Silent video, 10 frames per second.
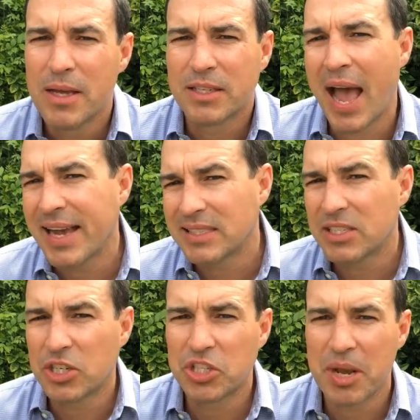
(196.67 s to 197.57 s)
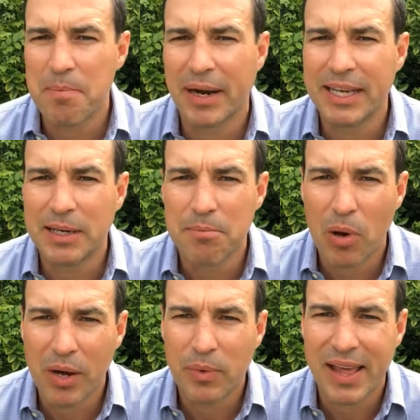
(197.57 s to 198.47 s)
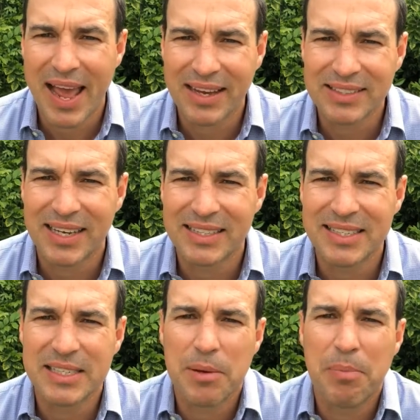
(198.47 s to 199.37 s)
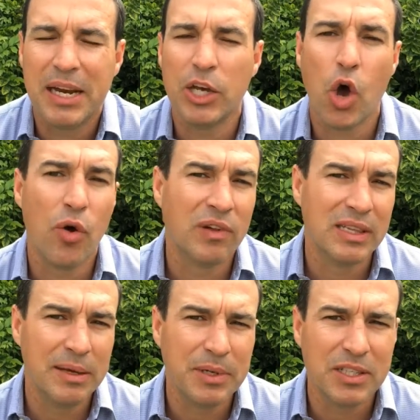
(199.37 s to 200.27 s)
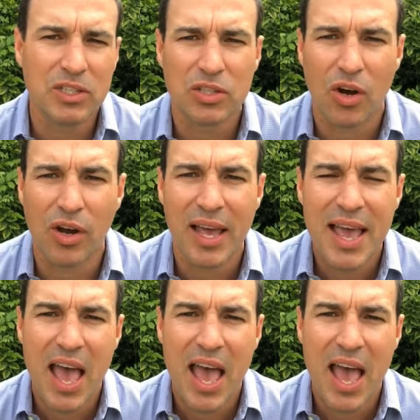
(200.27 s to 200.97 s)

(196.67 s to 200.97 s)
So access to cheap money combined with house hunters competing over limited stock